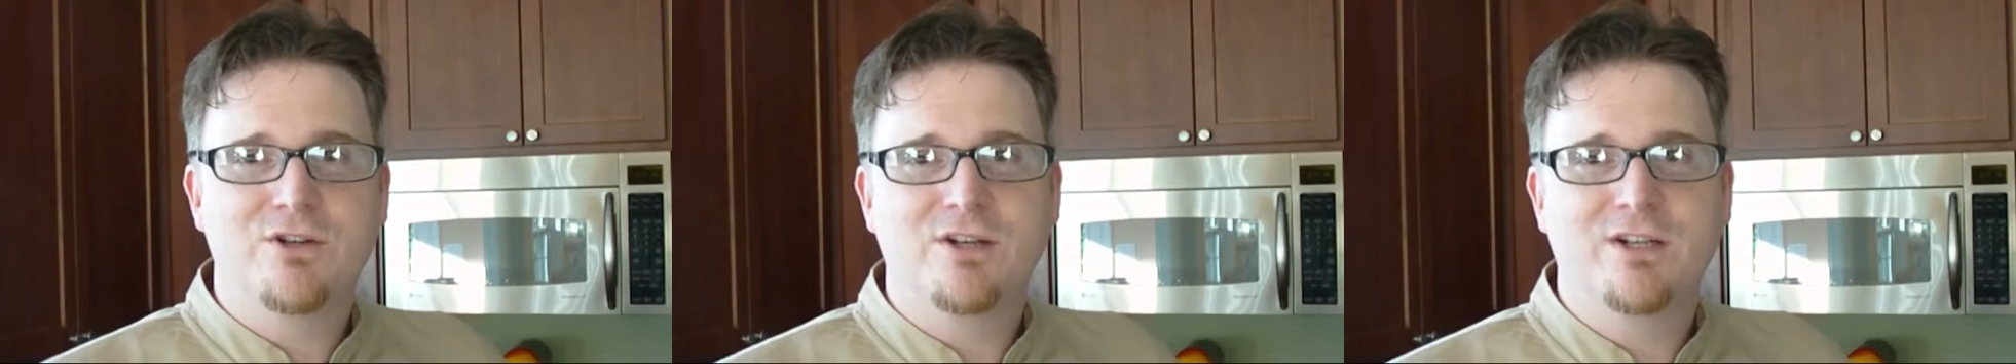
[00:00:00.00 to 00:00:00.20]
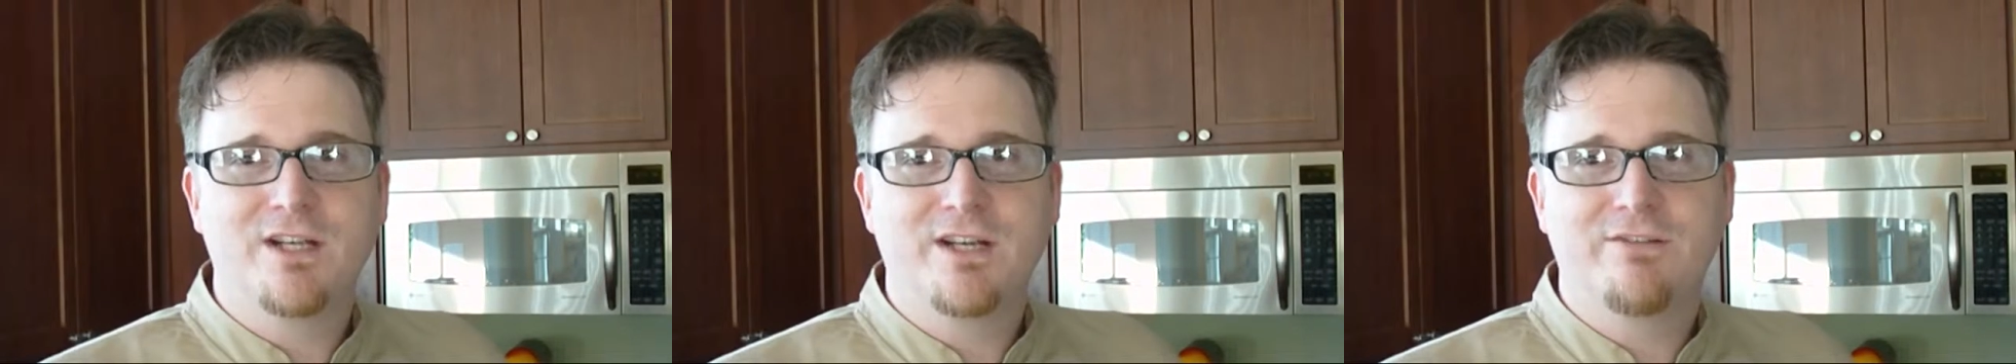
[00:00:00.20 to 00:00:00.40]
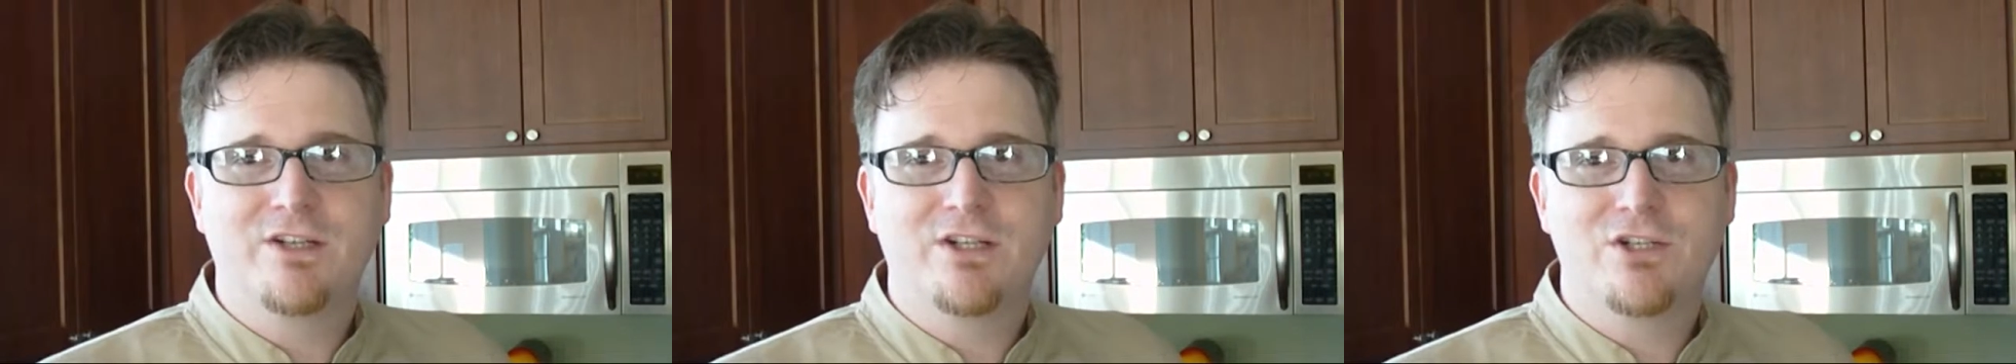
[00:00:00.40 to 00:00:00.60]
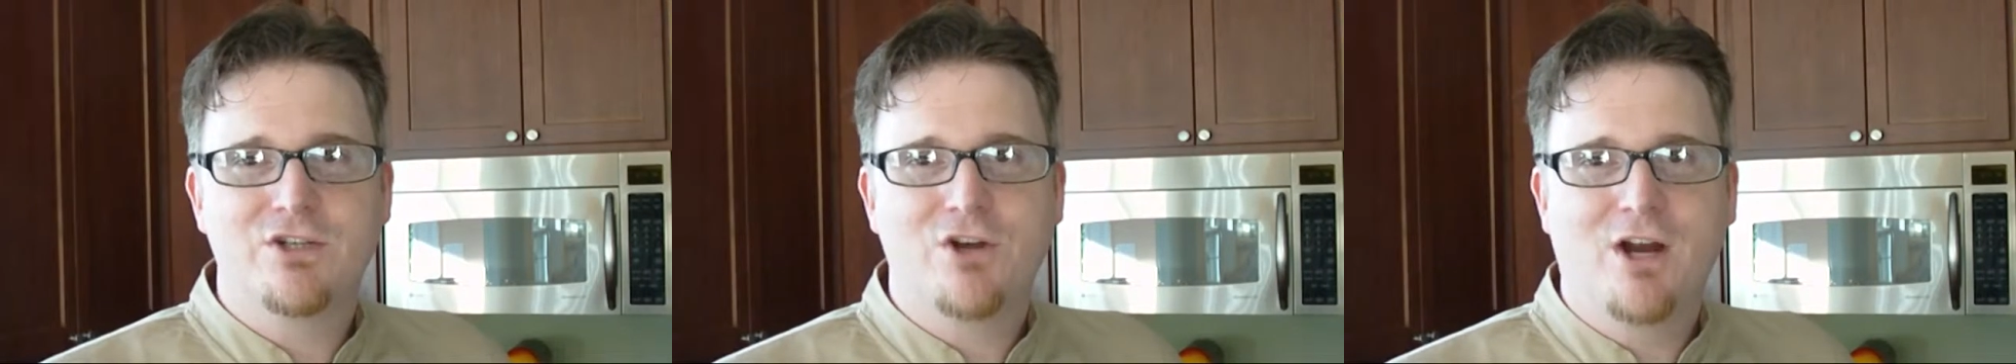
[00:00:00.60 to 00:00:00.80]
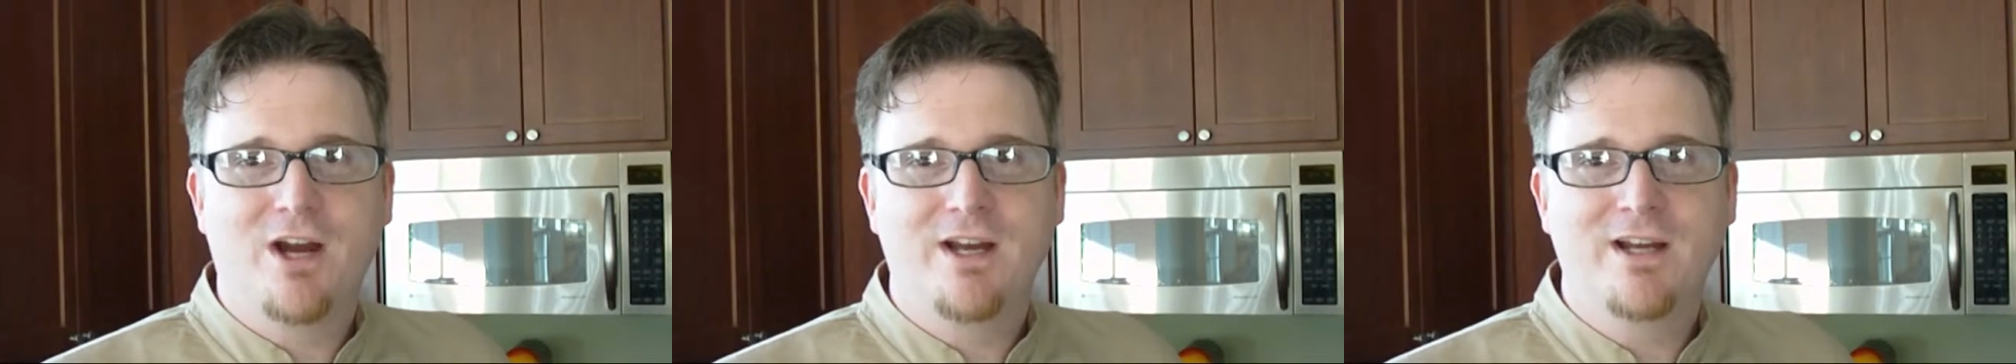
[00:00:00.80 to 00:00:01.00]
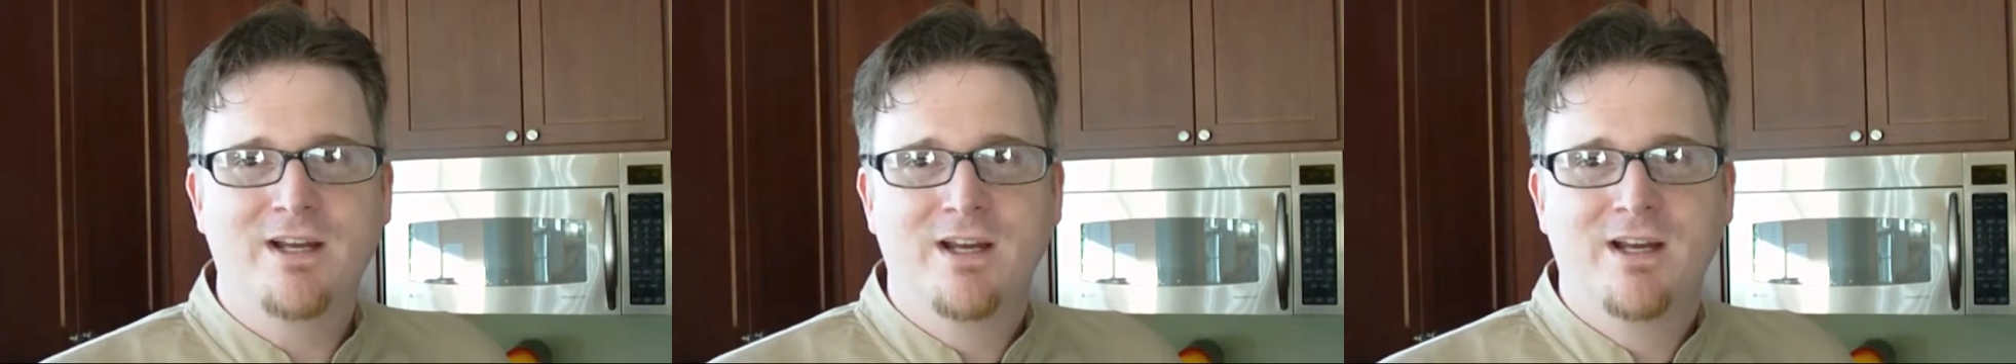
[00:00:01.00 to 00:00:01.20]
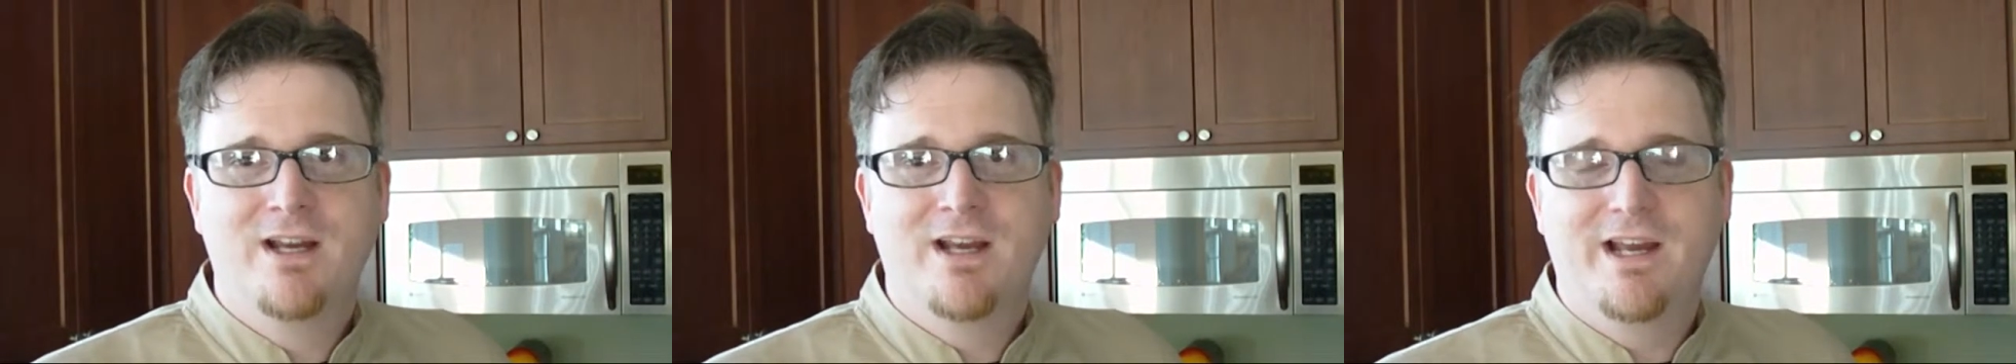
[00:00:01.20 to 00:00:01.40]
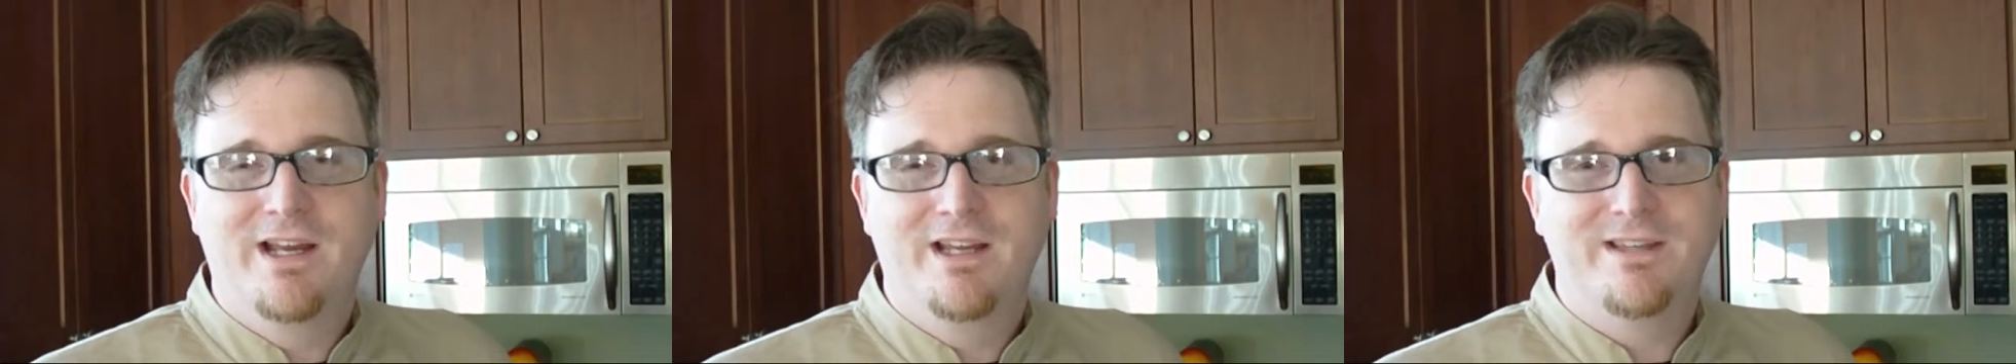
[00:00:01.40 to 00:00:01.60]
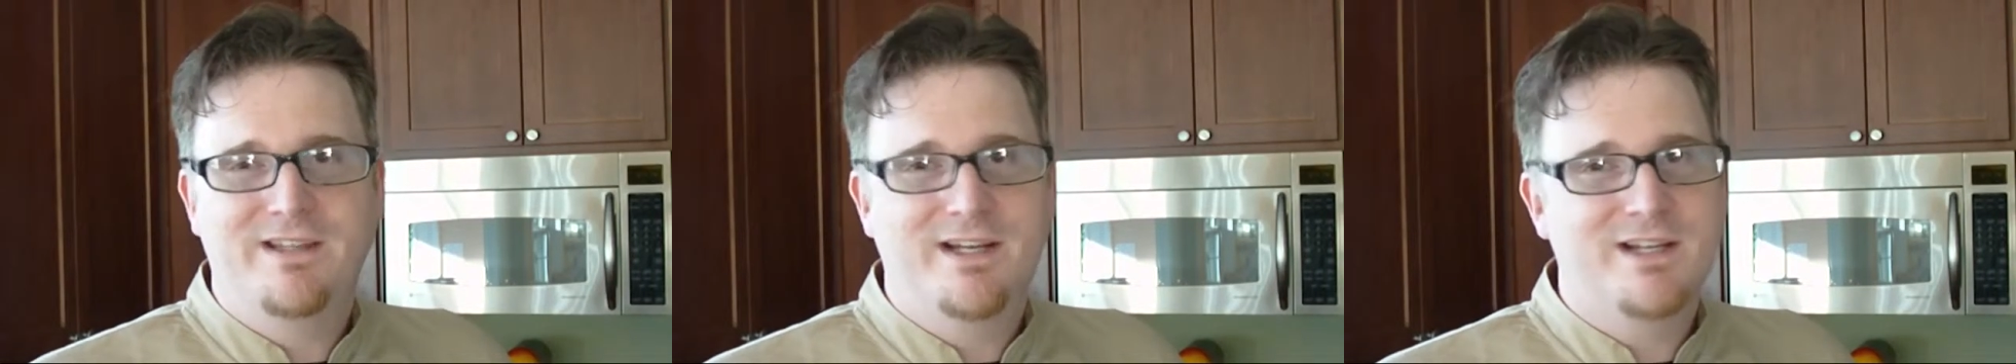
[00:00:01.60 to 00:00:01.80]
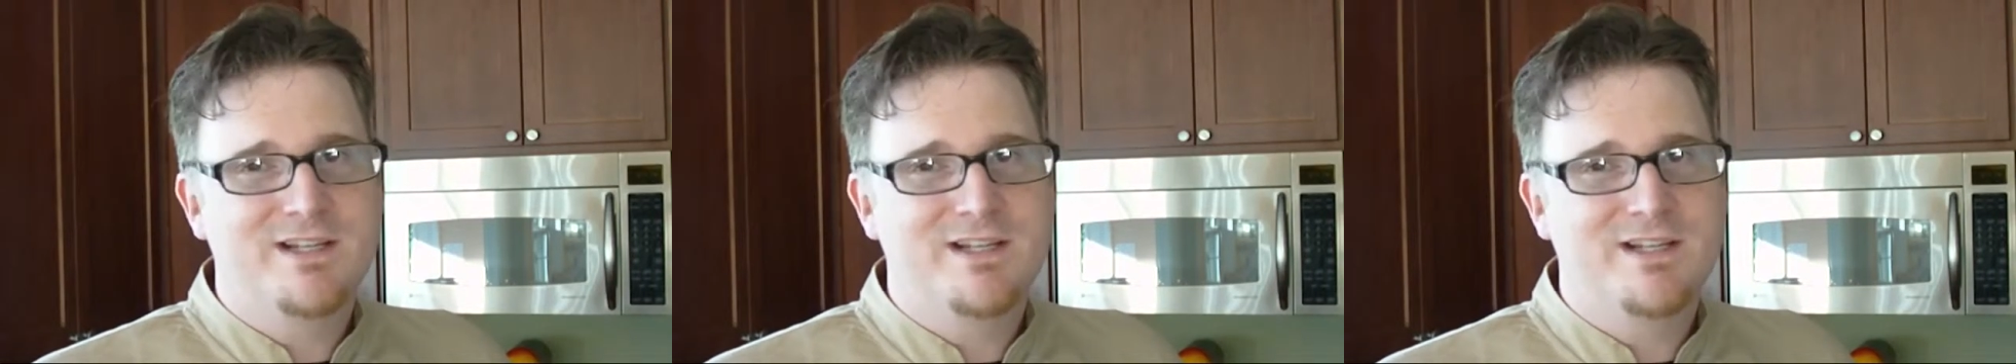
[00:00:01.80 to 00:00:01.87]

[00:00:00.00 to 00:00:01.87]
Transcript: sure to give it a try, and